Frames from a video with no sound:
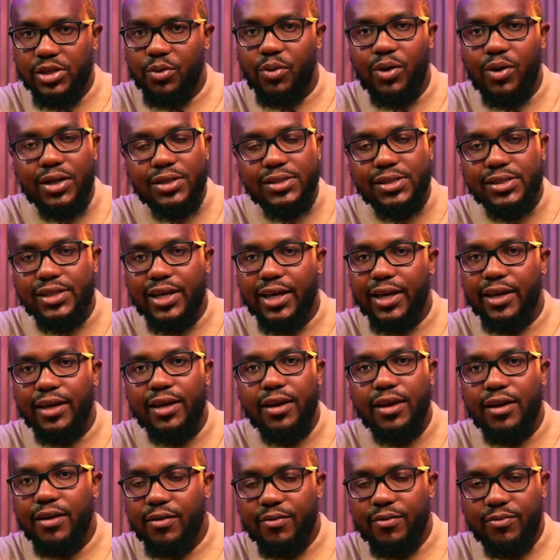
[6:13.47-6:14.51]
They want to stay
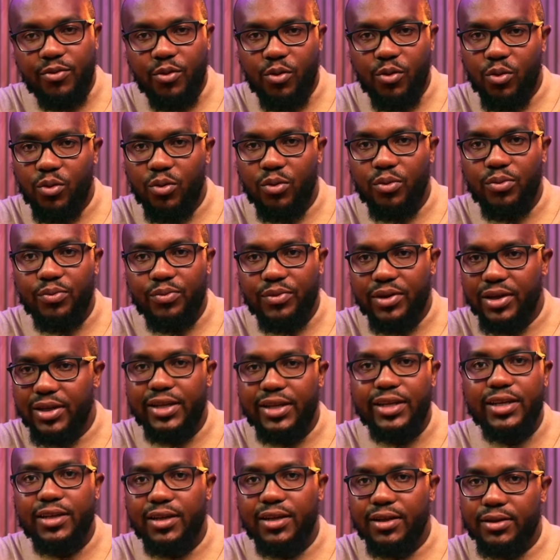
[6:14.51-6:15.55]
for
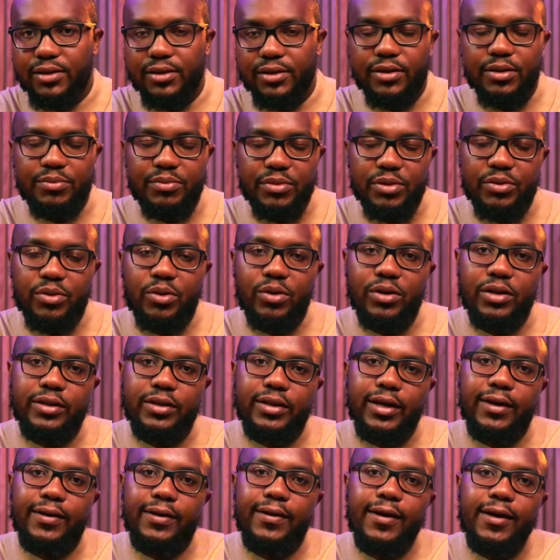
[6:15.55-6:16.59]
illegal, let me call
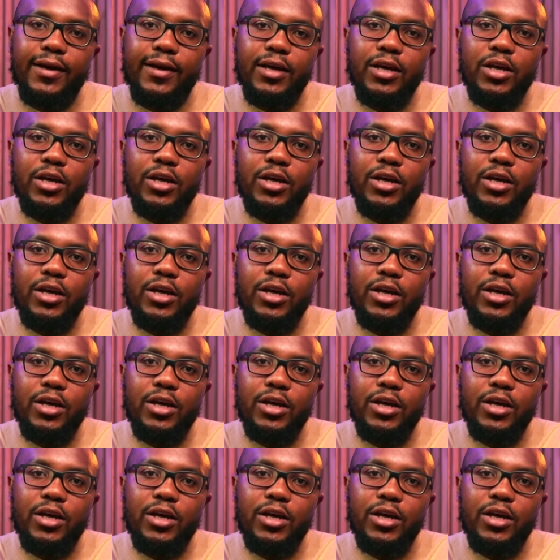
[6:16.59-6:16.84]
it that.